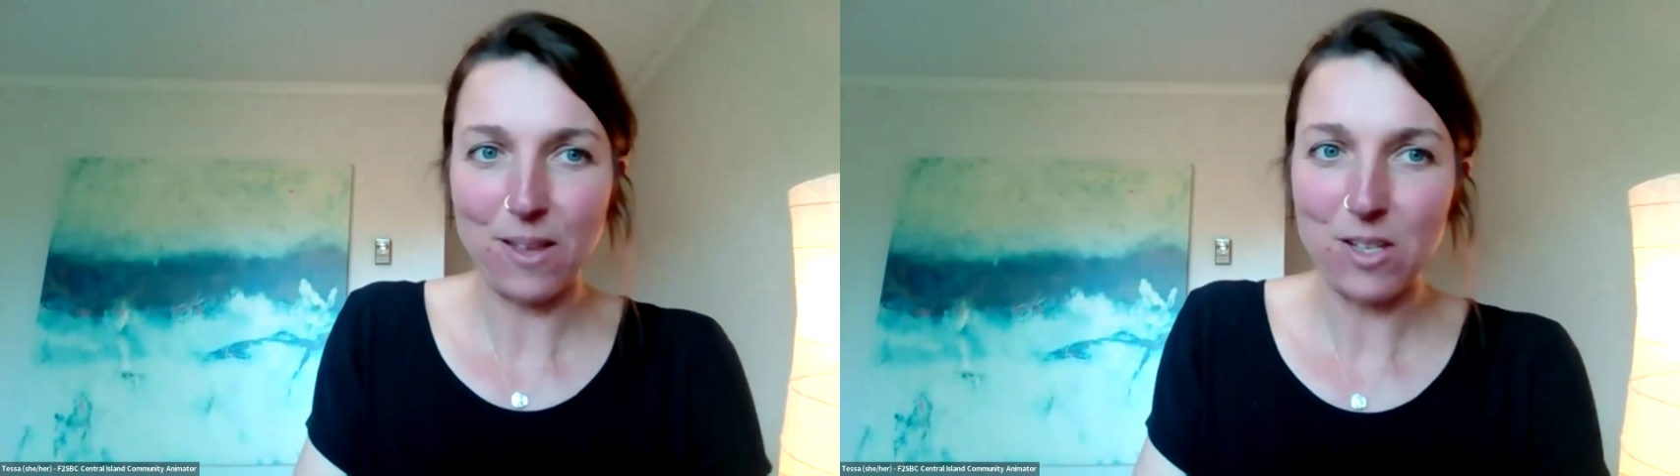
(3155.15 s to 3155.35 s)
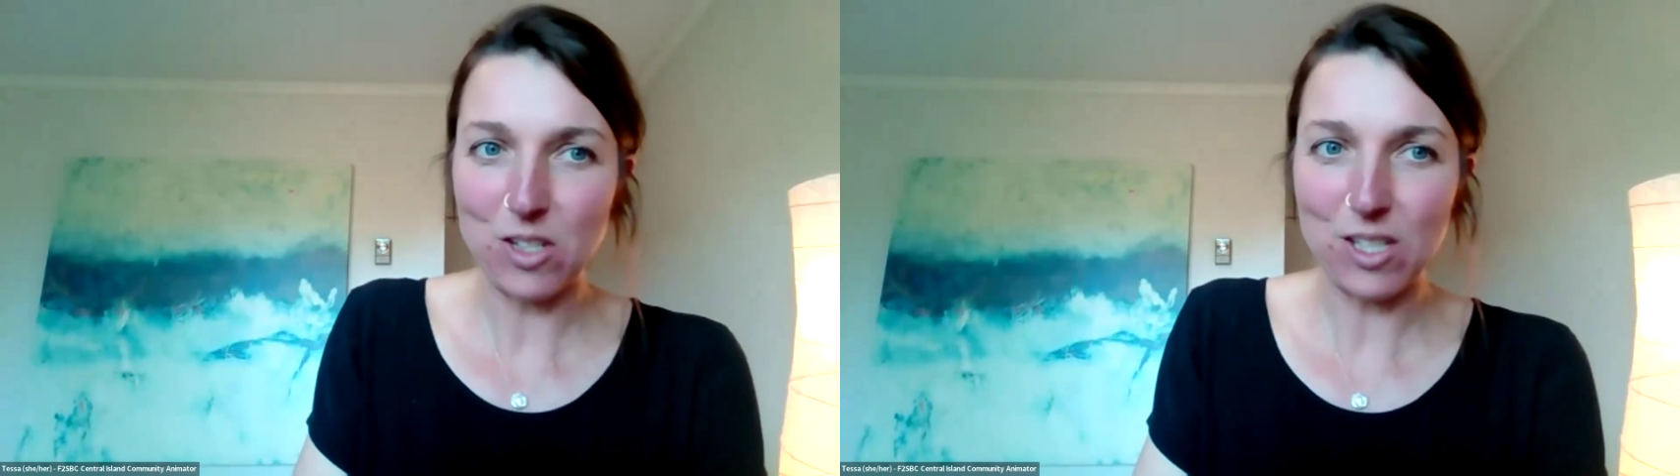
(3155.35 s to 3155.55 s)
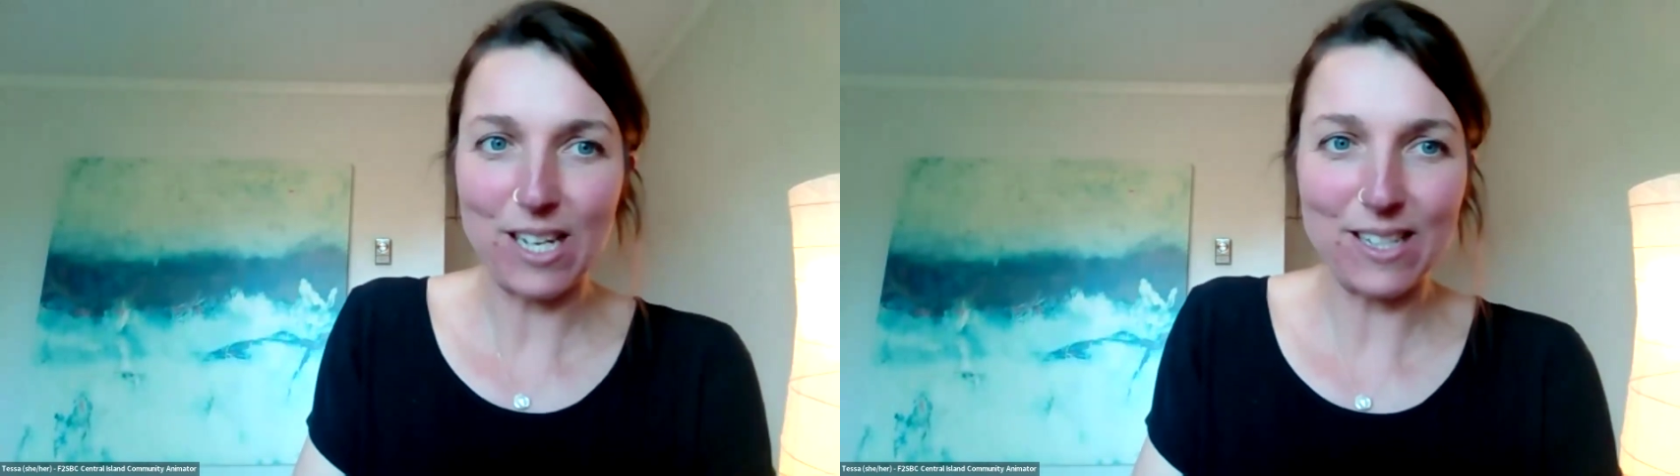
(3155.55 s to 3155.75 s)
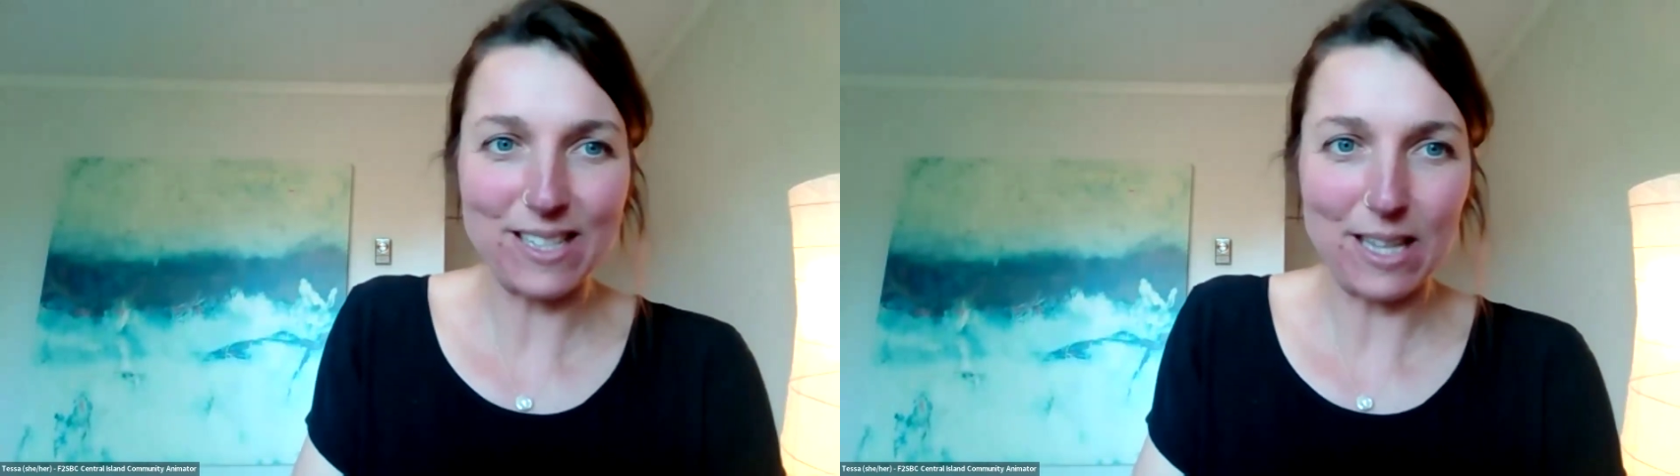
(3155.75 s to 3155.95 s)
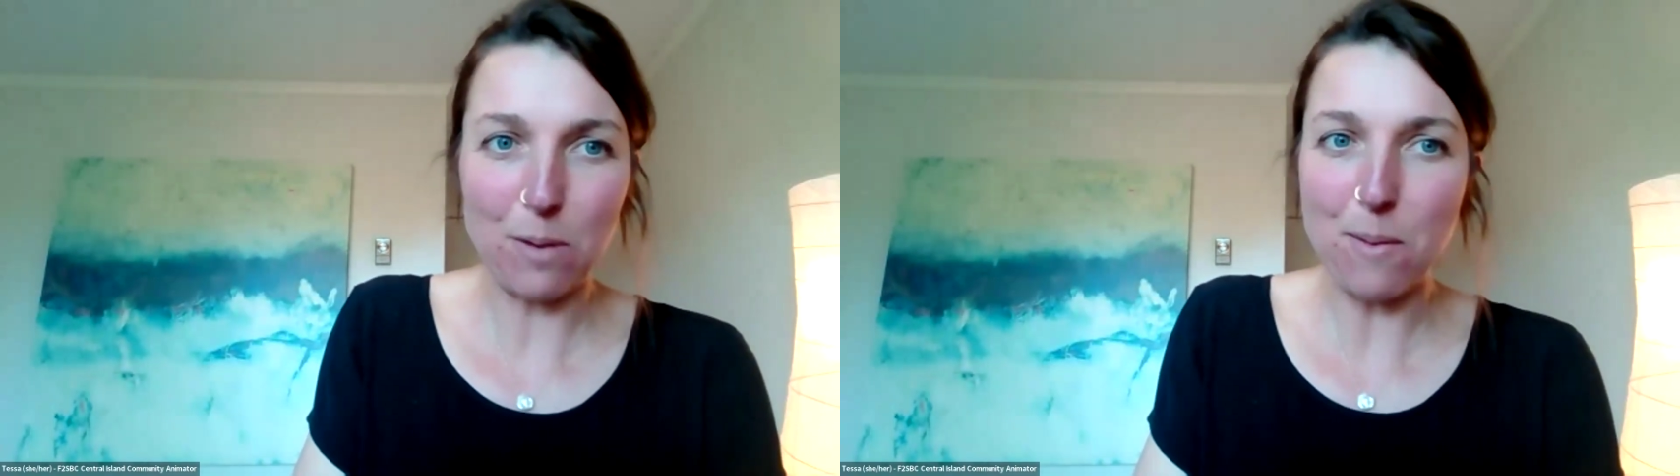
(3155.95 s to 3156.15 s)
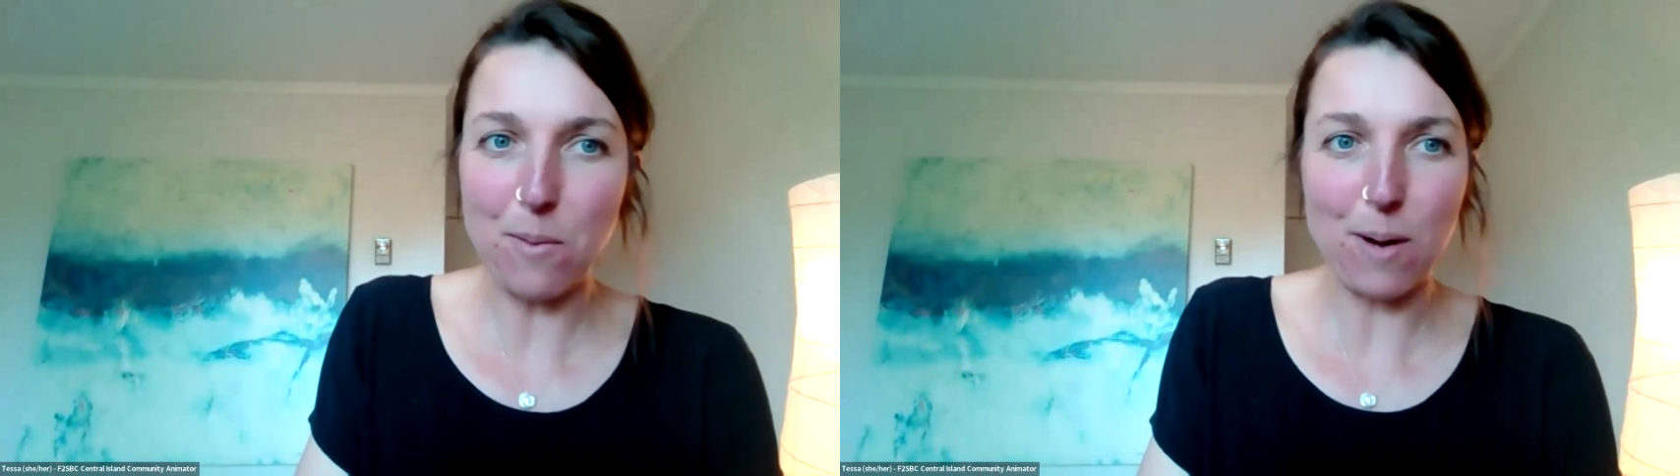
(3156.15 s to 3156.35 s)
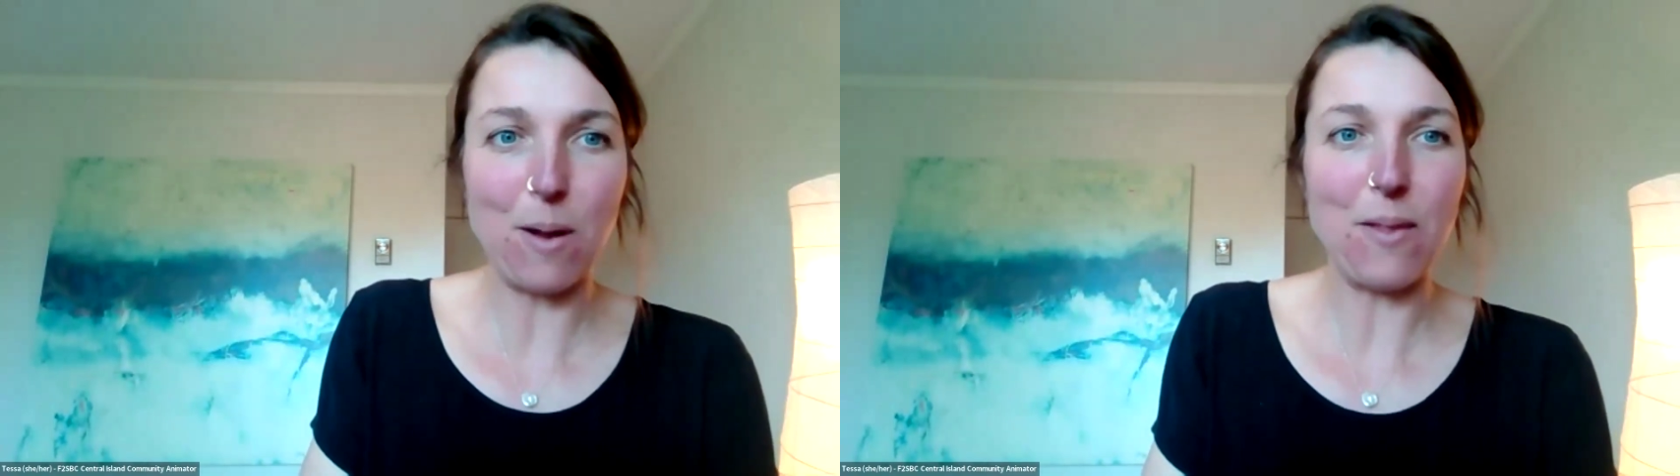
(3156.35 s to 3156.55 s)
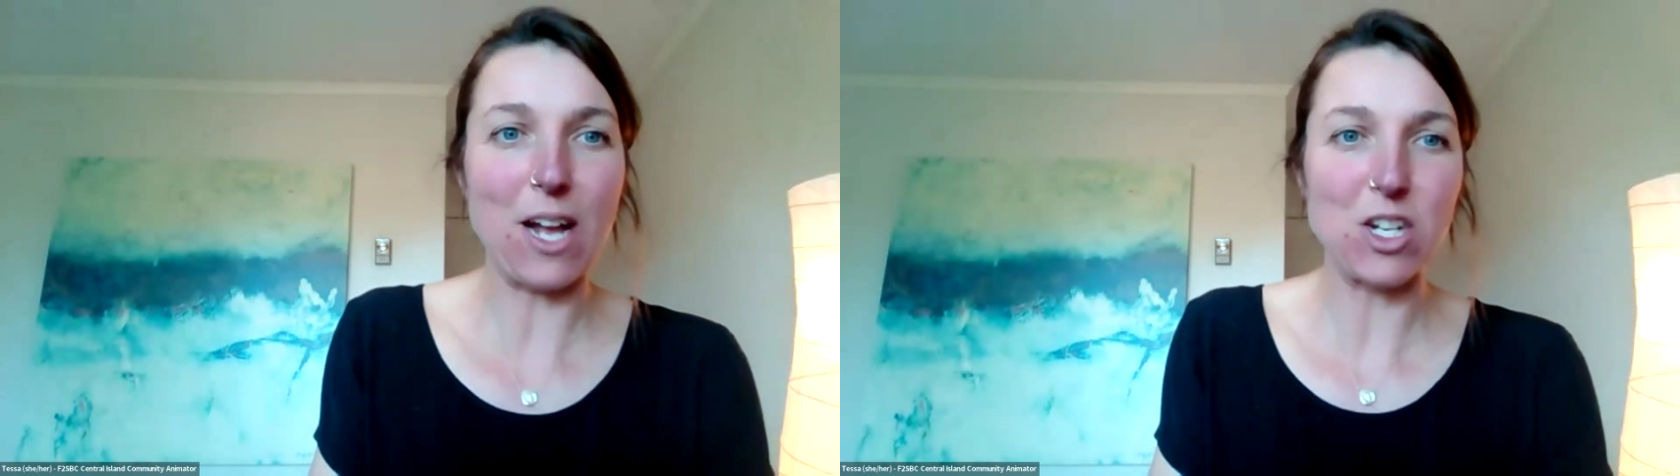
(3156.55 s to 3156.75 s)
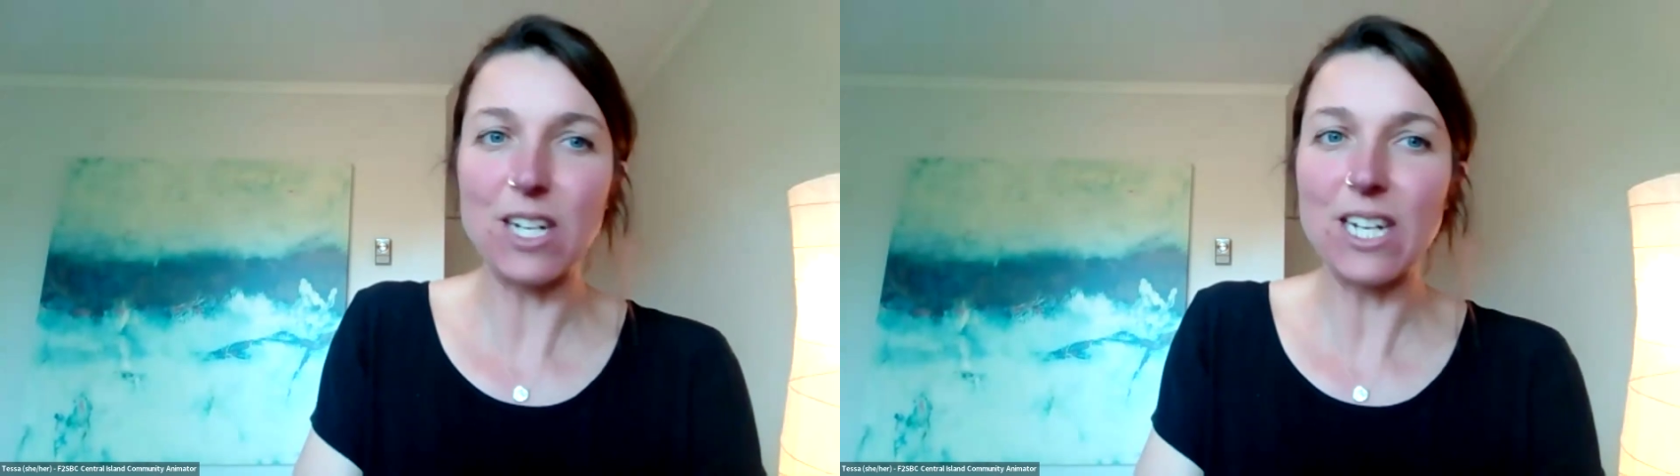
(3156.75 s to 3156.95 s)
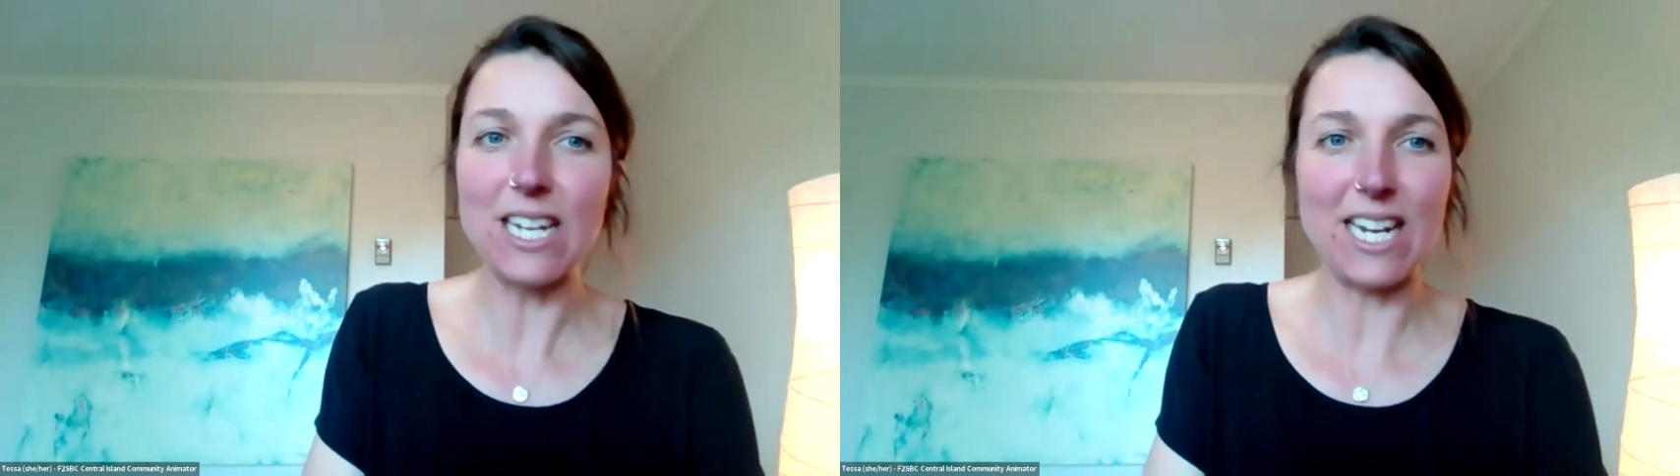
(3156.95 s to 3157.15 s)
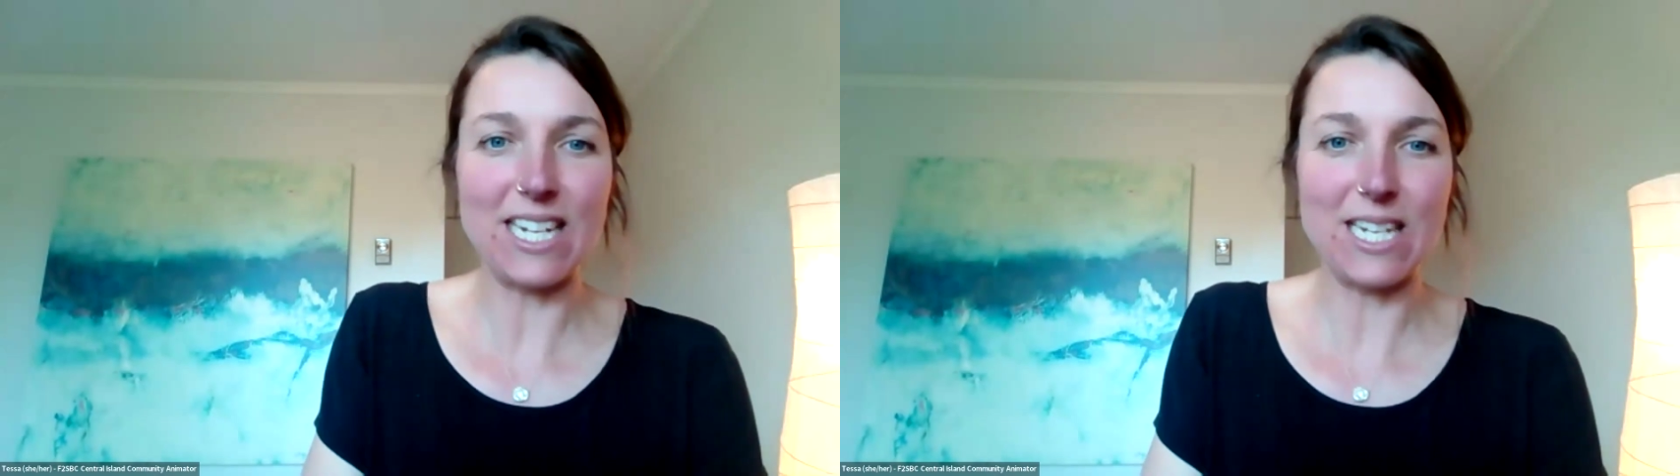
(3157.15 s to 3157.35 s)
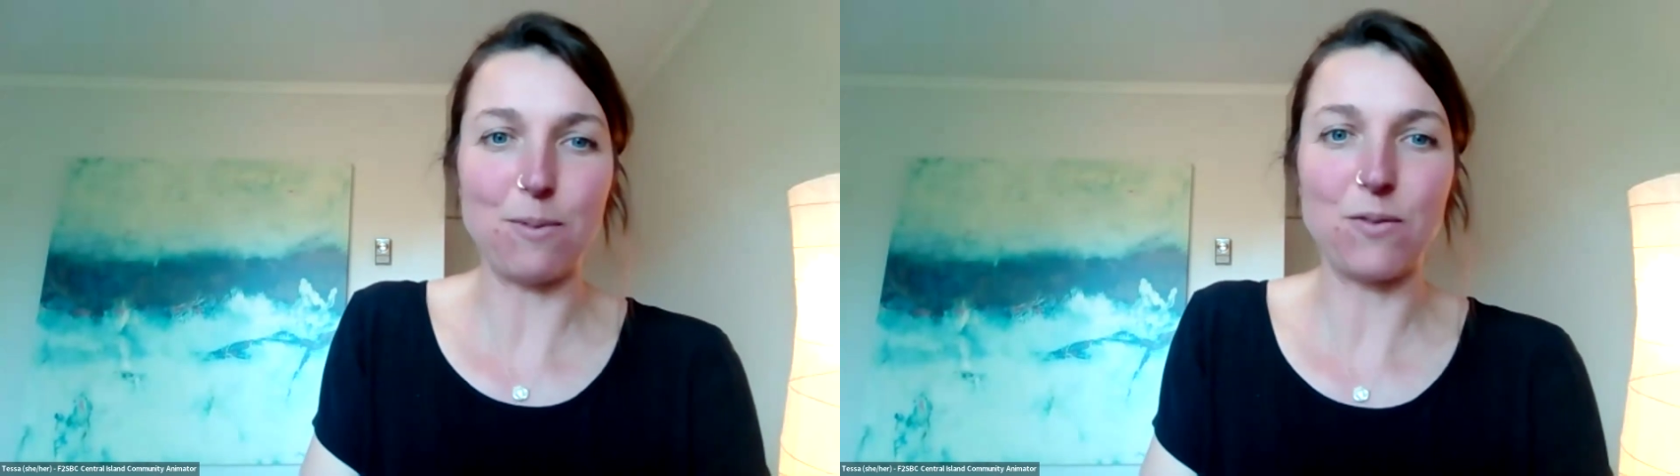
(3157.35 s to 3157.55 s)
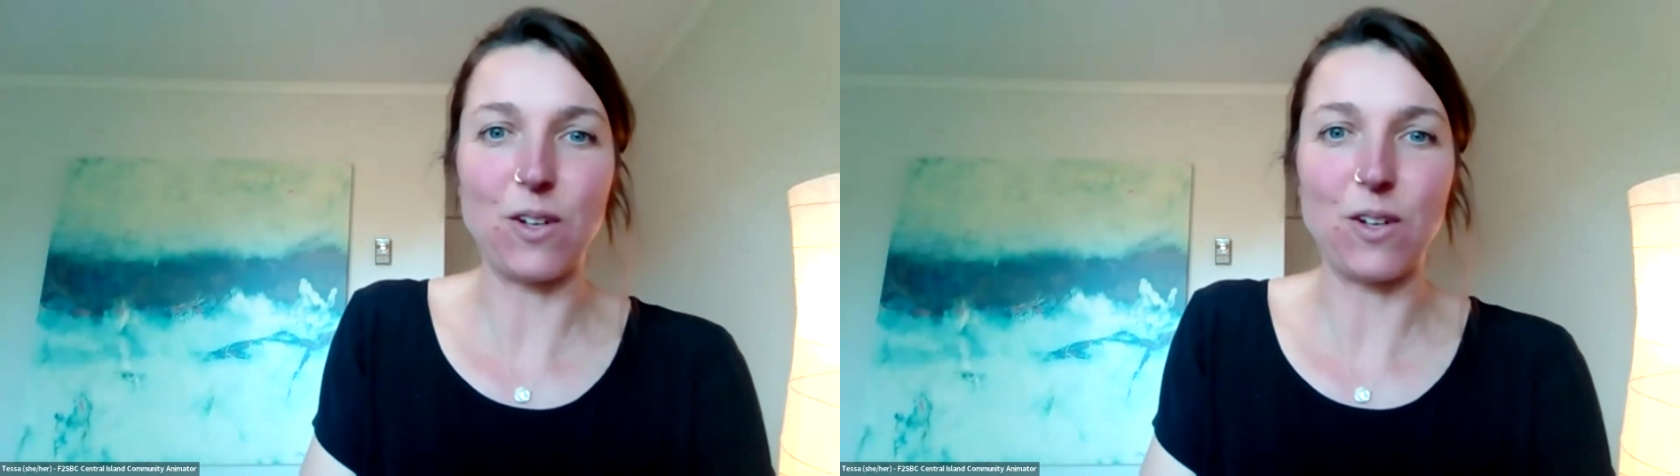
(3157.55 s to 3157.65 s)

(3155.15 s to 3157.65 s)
So just curious a little bit more about that journey and any tips